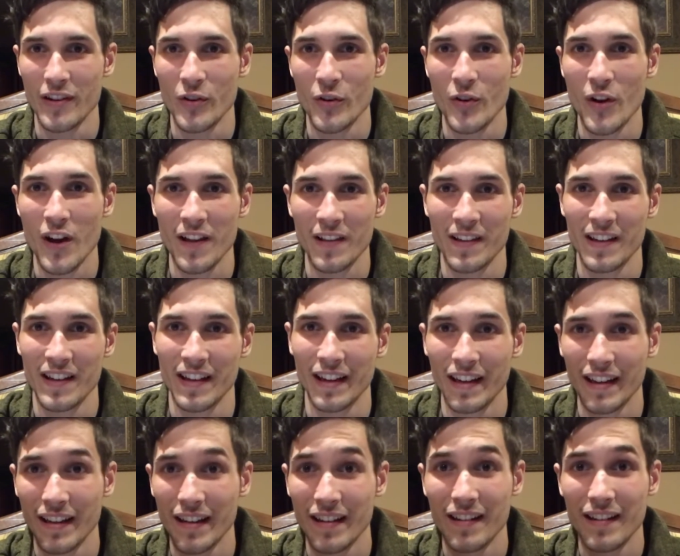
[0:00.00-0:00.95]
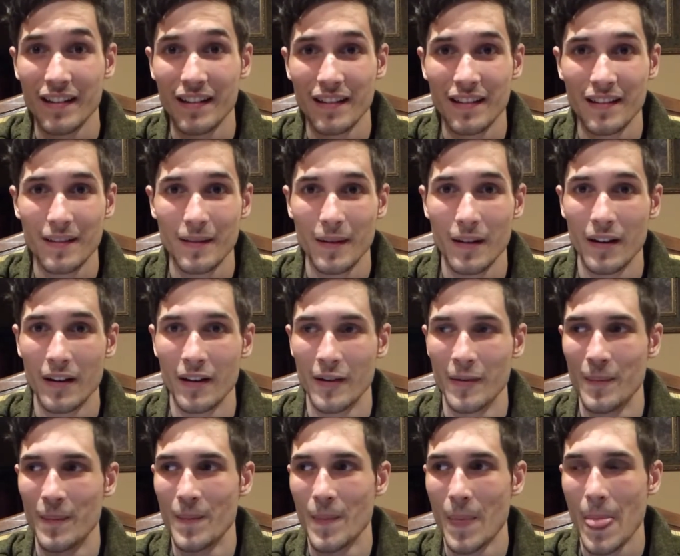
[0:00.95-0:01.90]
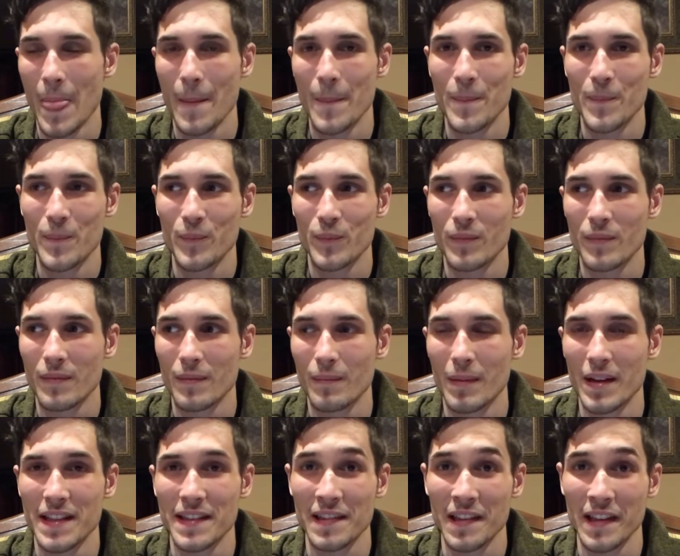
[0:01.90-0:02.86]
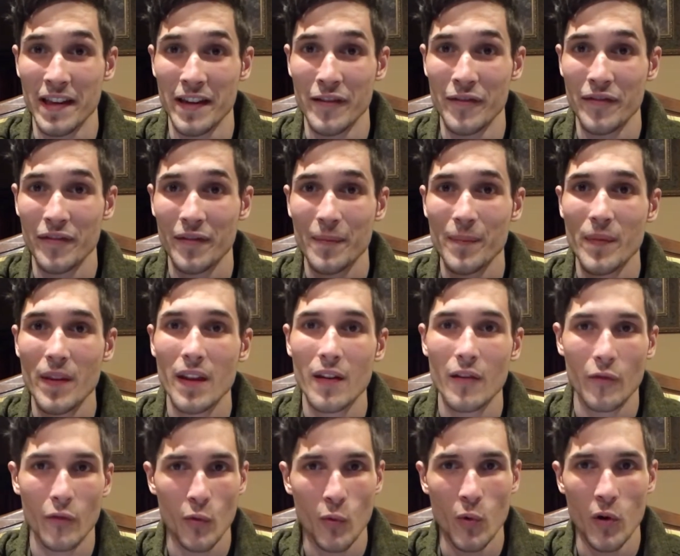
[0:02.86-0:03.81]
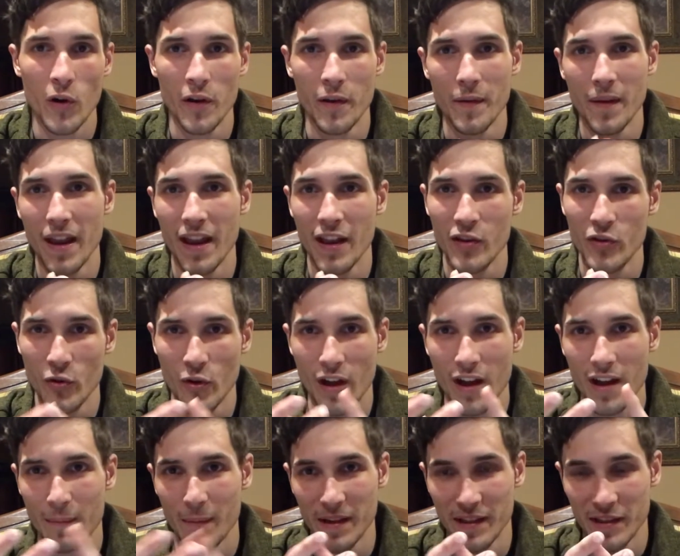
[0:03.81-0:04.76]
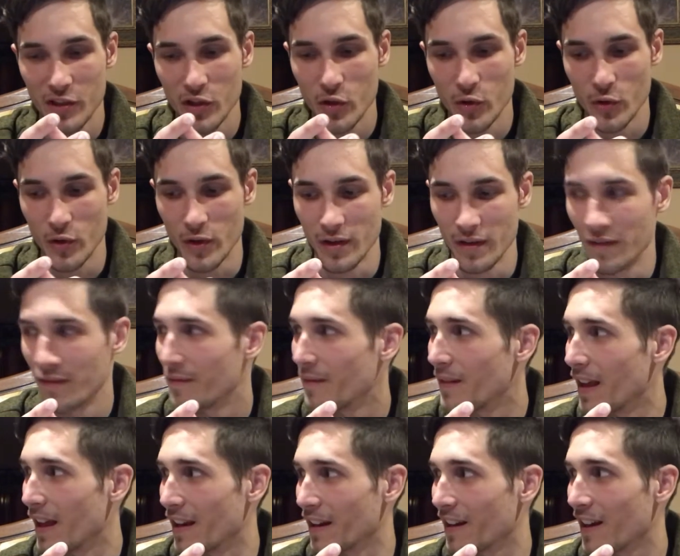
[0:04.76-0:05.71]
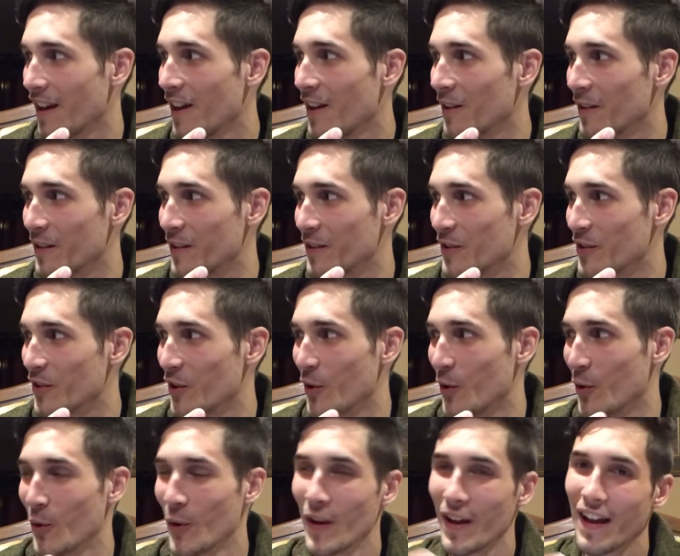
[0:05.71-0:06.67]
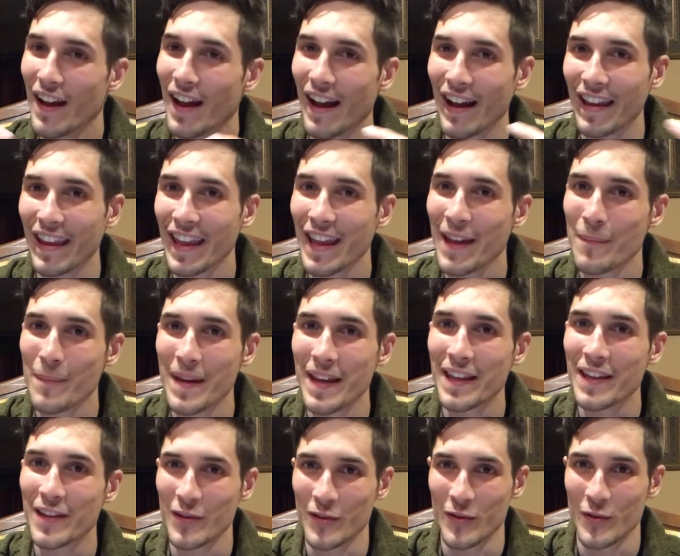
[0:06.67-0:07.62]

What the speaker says: You're not like my slave, for one, and you're not my student at a college, so I can't make you